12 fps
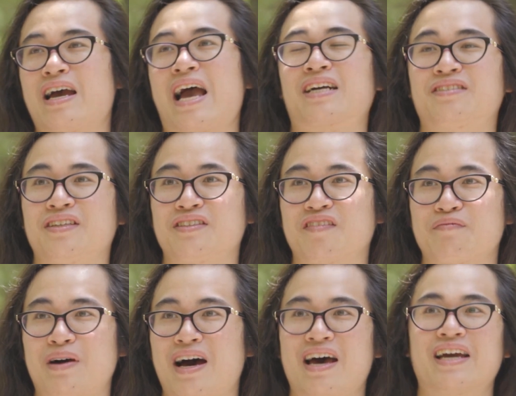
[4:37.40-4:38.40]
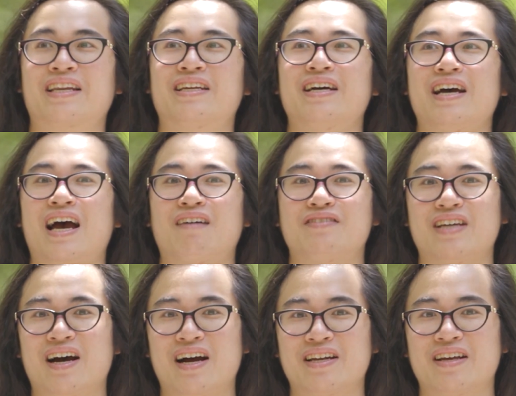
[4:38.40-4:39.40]
exes of mine have
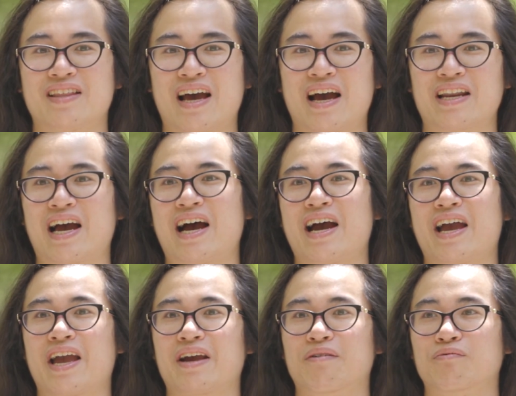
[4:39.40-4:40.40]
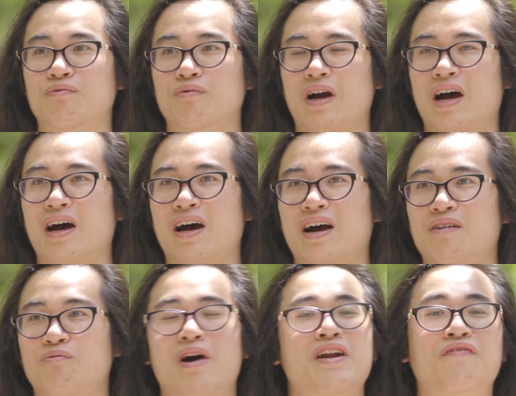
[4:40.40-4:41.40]
done that I
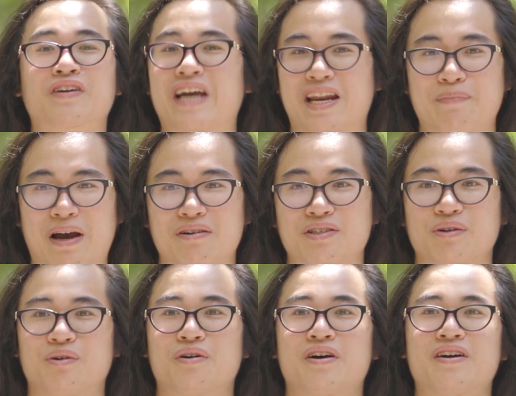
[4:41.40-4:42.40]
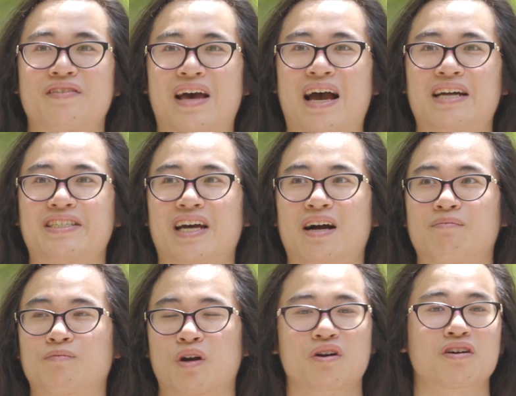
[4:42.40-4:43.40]
want to forget about, or that
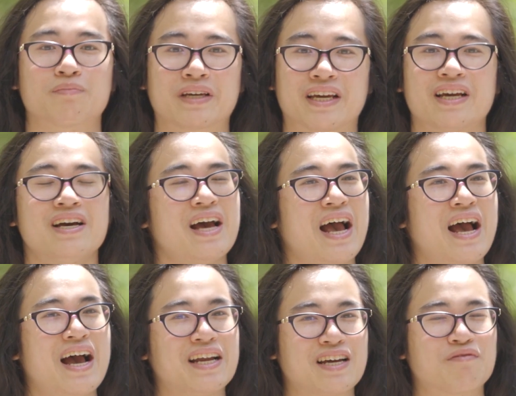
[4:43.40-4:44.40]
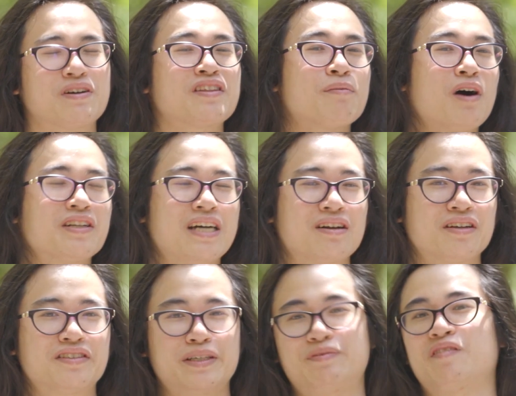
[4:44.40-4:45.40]
hurt me. And I've written them all down
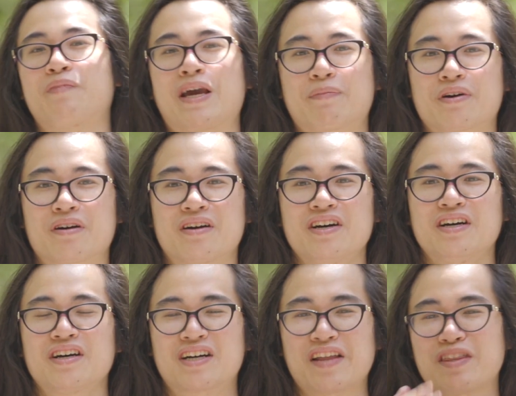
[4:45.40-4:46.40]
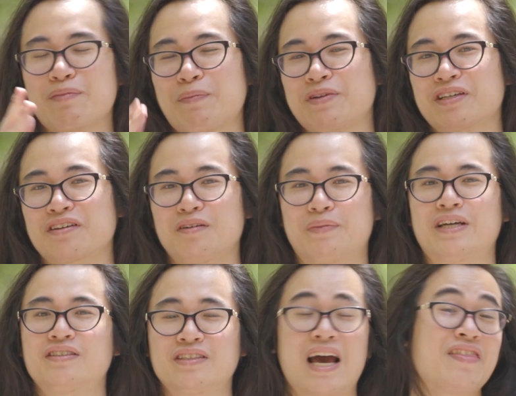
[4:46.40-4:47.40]
on slips of paper, cut them up into little
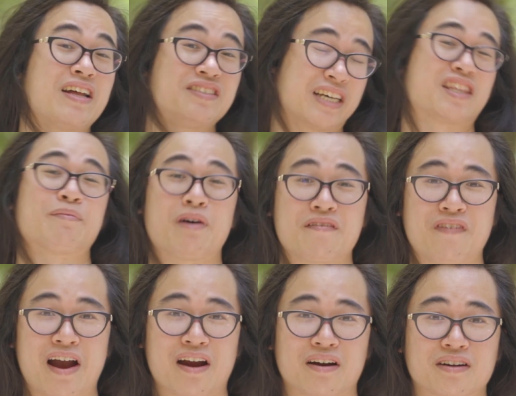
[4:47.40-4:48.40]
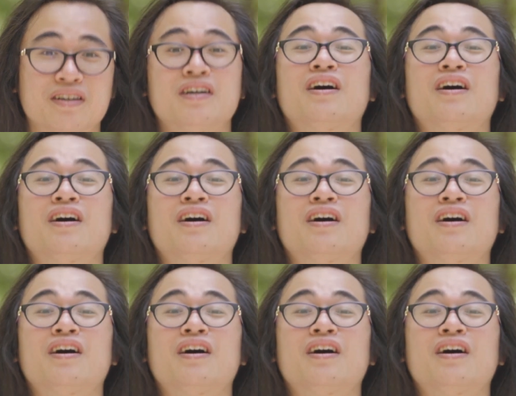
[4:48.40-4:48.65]
bits, and then set them on fire.